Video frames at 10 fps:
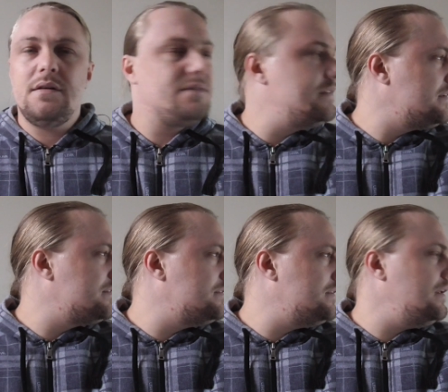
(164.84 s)

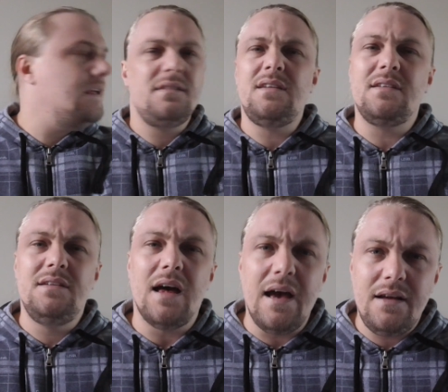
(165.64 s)

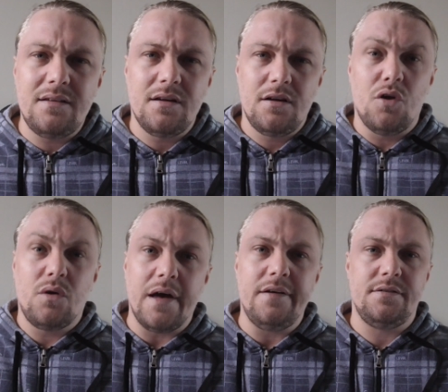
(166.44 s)
68
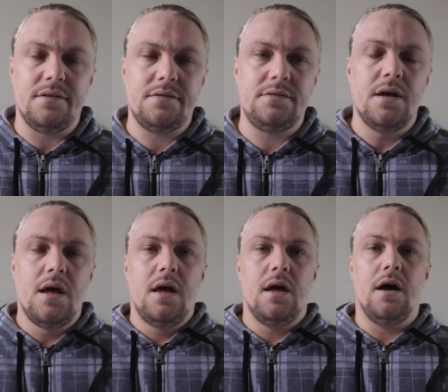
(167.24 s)
locations,
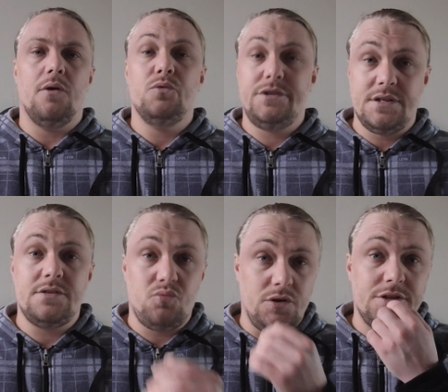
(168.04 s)
which
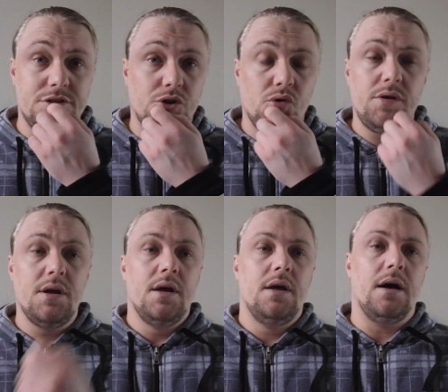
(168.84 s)
is good.
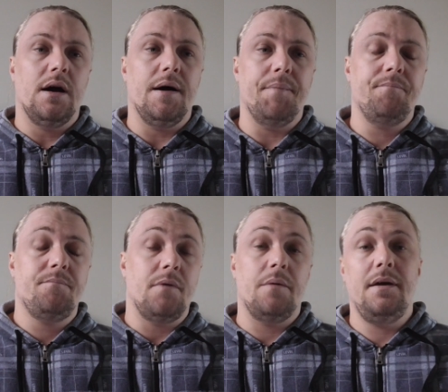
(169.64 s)

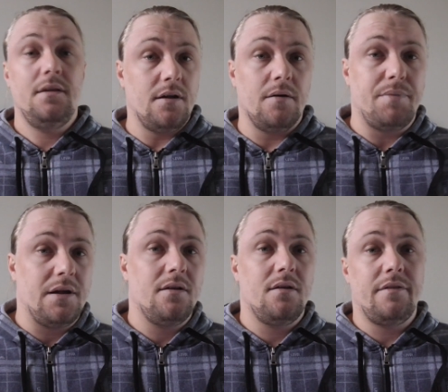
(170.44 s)

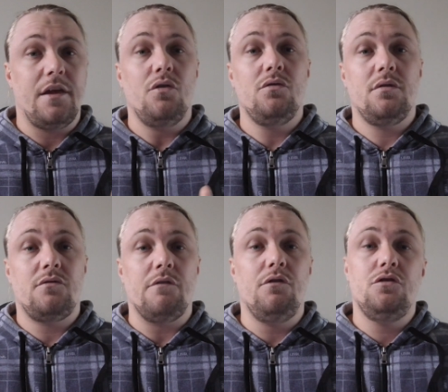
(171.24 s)
But they
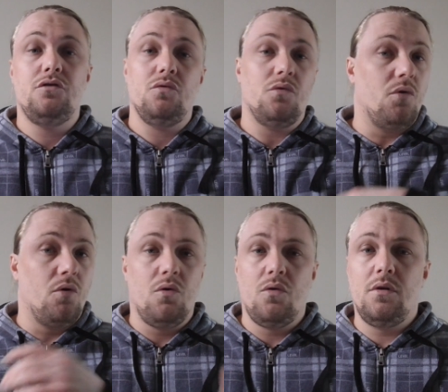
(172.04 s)
don't travel to
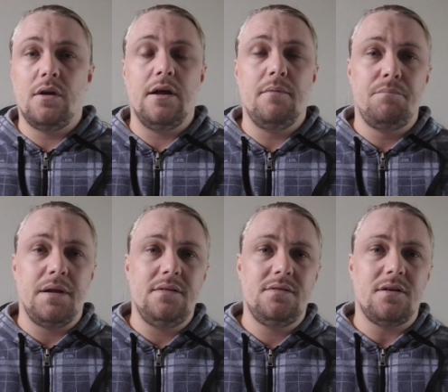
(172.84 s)
all
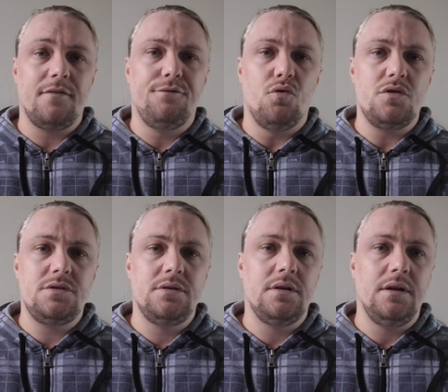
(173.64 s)
places,
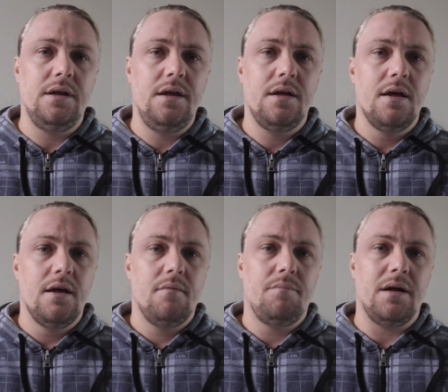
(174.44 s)
unfortunately.
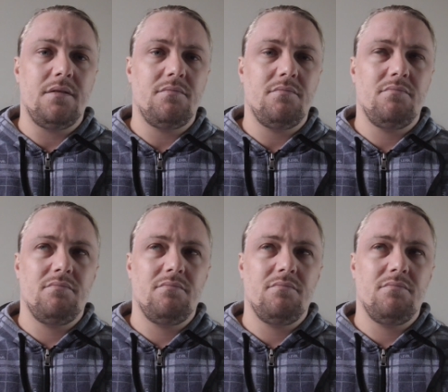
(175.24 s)
But